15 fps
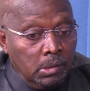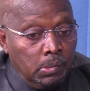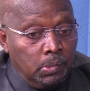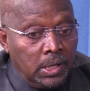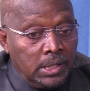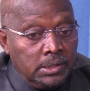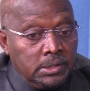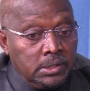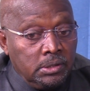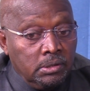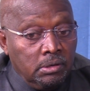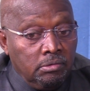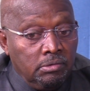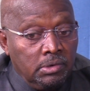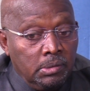plenty
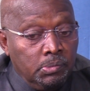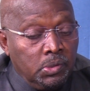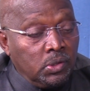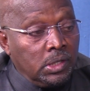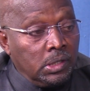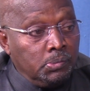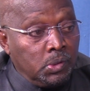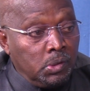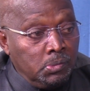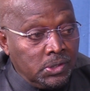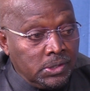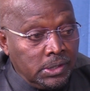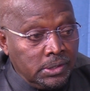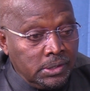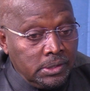of broken
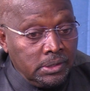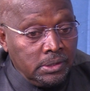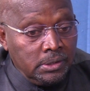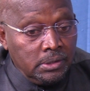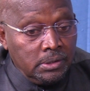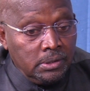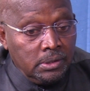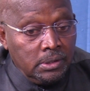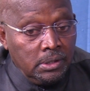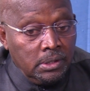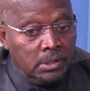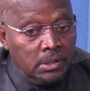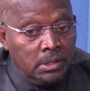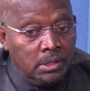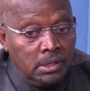promises,
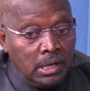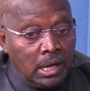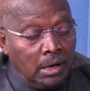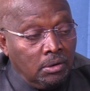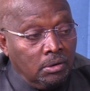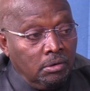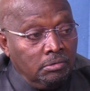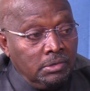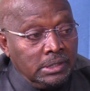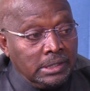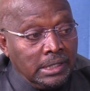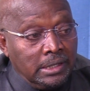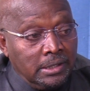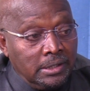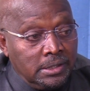lack of
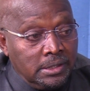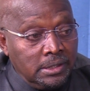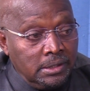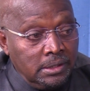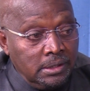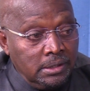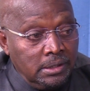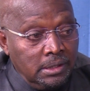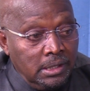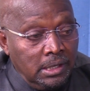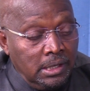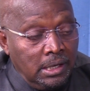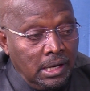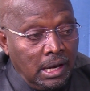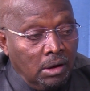integrity,
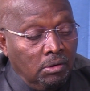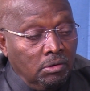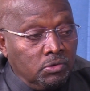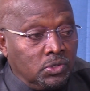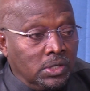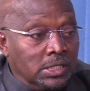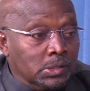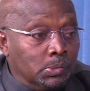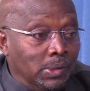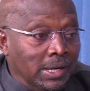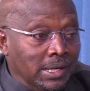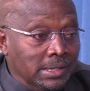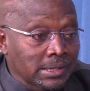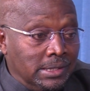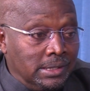lack of
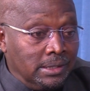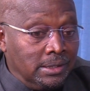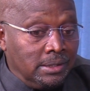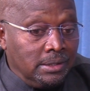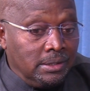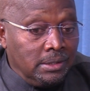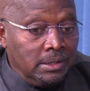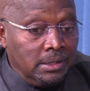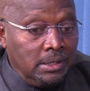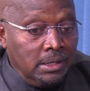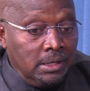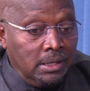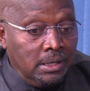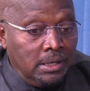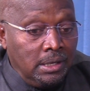transparency,
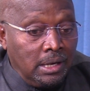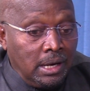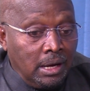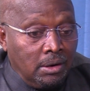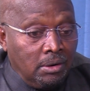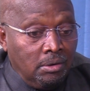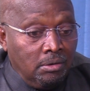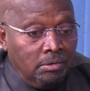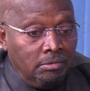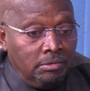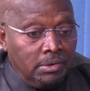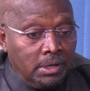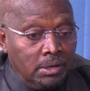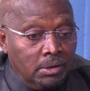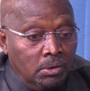lack of
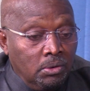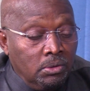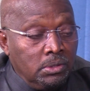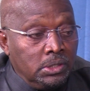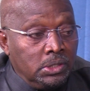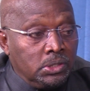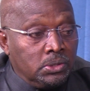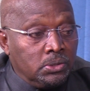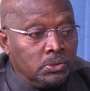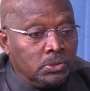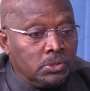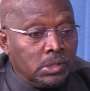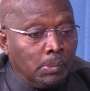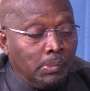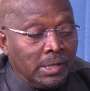all
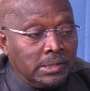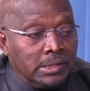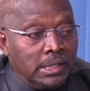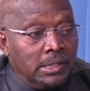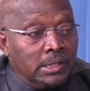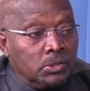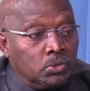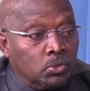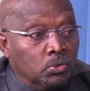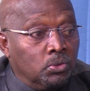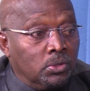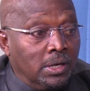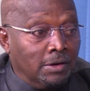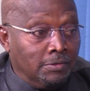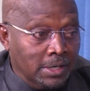issues appertaining to
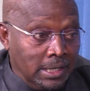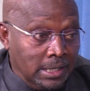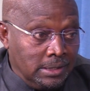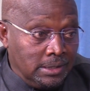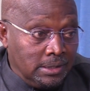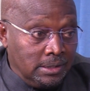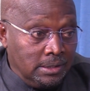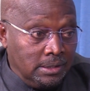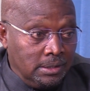good governance.